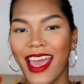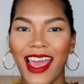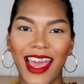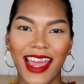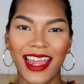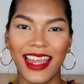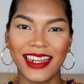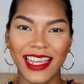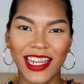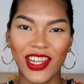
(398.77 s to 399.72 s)

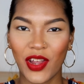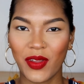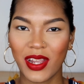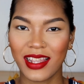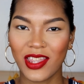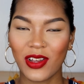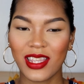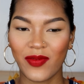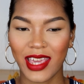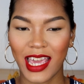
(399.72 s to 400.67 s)
And hit the
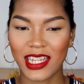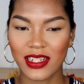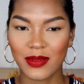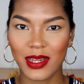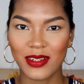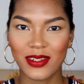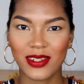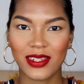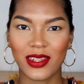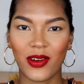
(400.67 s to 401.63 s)
notification bell
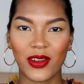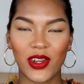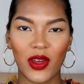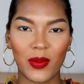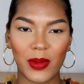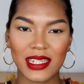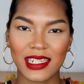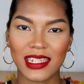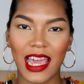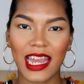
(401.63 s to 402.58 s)
so you don't
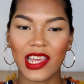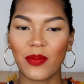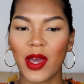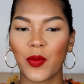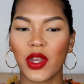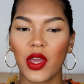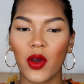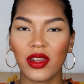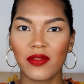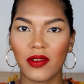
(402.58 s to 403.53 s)
miss any of my video
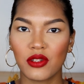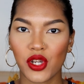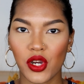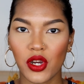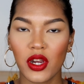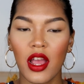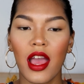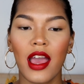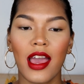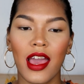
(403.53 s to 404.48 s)
in the future.
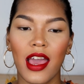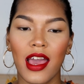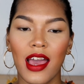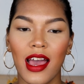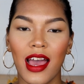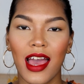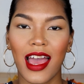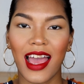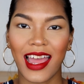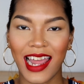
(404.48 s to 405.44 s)

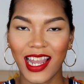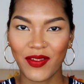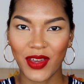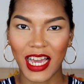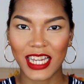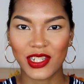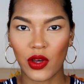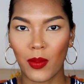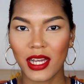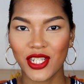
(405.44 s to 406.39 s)
I love you guys so
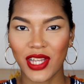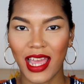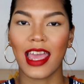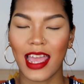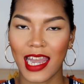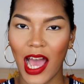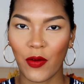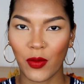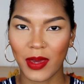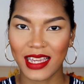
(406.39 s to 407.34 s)
much, and I
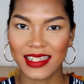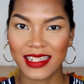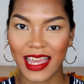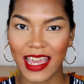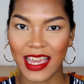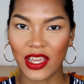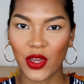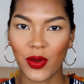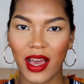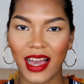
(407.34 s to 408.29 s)
will be seeing
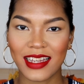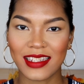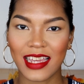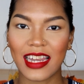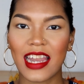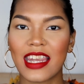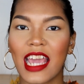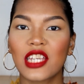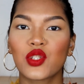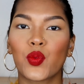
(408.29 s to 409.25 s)
you guys in the
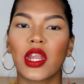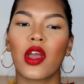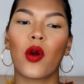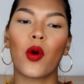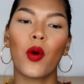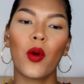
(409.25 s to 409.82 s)
next video.